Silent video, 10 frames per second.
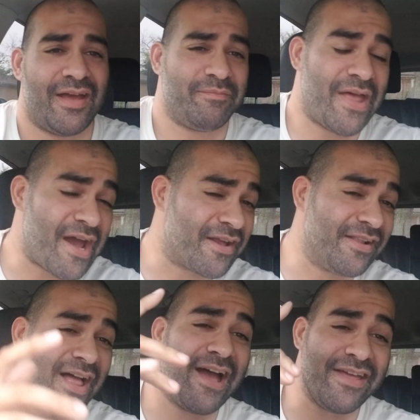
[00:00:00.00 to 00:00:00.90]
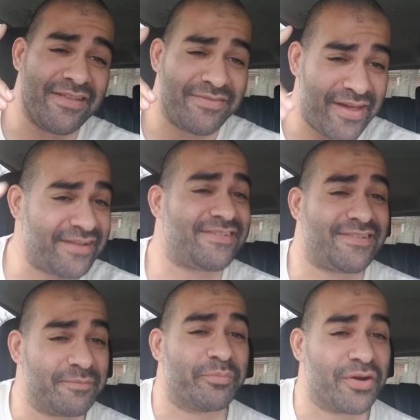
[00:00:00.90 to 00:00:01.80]
Not gonna lie, that's
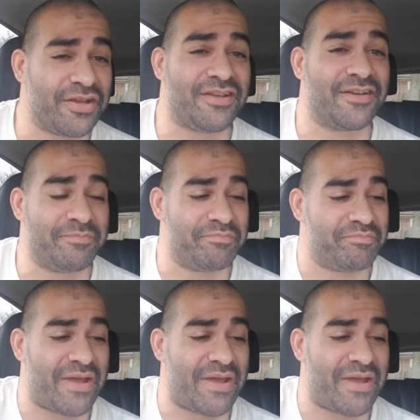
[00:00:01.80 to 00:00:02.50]
some pretty good